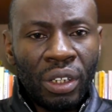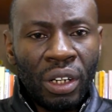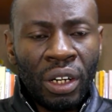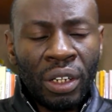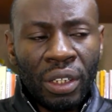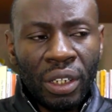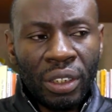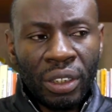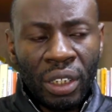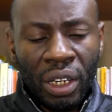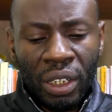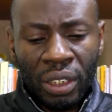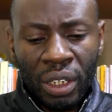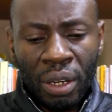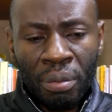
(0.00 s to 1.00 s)
Let us
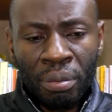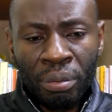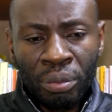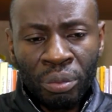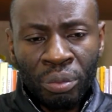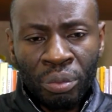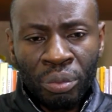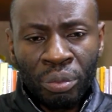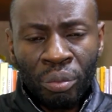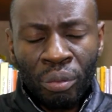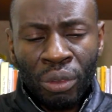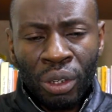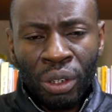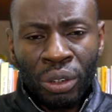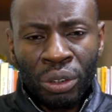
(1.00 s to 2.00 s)
take time
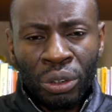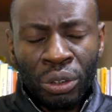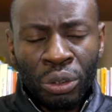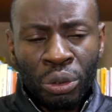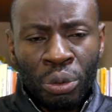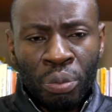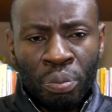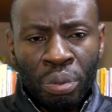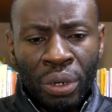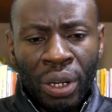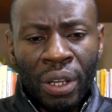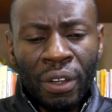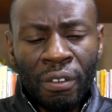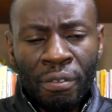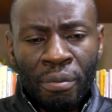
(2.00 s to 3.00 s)
to pray.